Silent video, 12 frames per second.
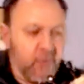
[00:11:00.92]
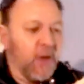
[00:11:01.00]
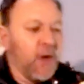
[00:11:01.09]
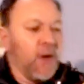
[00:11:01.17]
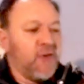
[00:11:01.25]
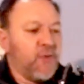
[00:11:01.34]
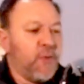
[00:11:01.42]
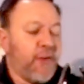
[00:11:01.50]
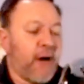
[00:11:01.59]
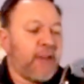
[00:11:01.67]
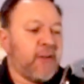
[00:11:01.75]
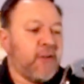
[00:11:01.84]
So we've
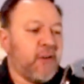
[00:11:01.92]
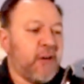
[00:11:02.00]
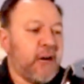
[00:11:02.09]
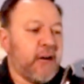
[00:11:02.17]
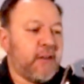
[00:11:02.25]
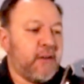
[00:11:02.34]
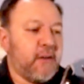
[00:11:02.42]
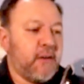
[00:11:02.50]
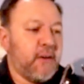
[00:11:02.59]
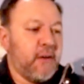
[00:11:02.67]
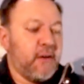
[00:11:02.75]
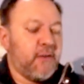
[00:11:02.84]
had a look at
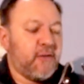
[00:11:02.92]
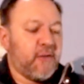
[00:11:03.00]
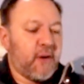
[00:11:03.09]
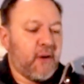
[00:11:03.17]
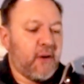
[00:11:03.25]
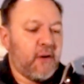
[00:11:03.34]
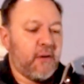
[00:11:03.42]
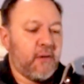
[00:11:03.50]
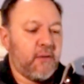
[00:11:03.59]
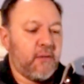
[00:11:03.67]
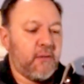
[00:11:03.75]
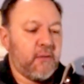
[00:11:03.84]
sa,
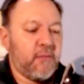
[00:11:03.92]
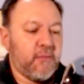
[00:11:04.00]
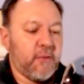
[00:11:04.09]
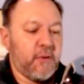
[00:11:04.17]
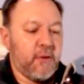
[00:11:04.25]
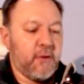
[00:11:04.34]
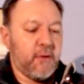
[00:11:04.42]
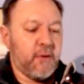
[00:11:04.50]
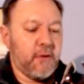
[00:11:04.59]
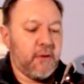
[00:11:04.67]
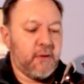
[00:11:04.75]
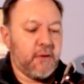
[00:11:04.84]
re,
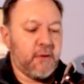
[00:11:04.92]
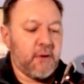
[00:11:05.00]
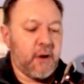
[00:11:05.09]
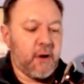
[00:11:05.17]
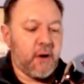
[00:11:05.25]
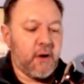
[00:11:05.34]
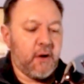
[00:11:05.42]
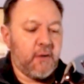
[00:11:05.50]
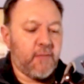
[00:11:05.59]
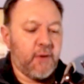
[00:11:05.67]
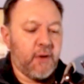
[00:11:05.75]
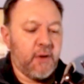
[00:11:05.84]
ga,
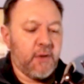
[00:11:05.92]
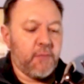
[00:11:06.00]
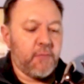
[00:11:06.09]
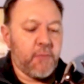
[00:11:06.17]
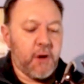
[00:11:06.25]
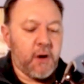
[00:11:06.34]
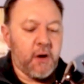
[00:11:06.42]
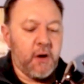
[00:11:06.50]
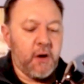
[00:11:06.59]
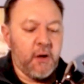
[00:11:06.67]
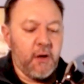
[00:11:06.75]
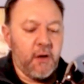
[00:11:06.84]
ma,
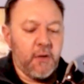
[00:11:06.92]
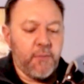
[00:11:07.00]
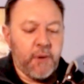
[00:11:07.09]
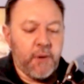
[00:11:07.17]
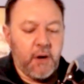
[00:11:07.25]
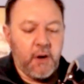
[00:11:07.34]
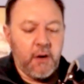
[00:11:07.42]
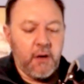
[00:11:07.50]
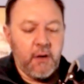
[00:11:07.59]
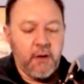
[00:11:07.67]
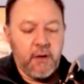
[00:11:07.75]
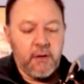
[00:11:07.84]
pa,
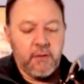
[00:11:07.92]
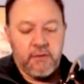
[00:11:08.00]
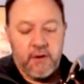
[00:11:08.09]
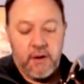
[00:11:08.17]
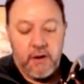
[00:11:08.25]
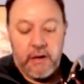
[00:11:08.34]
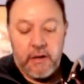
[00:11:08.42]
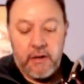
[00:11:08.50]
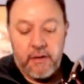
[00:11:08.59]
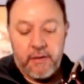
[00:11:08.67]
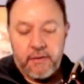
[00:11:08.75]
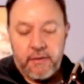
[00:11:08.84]
da,
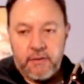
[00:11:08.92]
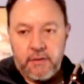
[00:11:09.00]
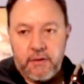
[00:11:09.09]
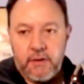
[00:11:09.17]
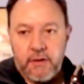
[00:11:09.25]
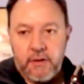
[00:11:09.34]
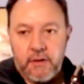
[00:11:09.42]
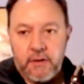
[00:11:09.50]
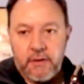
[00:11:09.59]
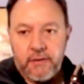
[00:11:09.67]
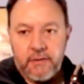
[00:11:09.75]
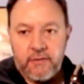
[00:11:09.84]
mi,
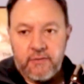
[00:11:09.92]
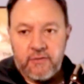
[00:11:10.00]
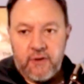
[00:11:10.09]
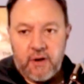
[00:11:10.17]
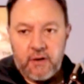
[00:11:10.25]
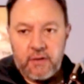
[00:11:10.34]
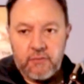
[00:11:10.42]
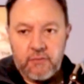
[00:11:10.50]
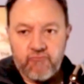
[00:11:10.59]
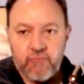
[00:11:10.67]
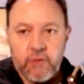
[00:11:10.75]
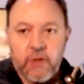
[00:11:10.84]
sa.
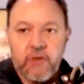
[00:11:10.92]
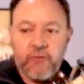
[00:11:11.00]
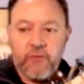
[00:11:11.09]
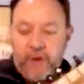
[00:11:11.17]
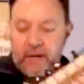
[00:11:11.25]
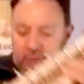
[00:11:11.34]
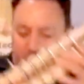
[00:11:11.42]
So we've had a look at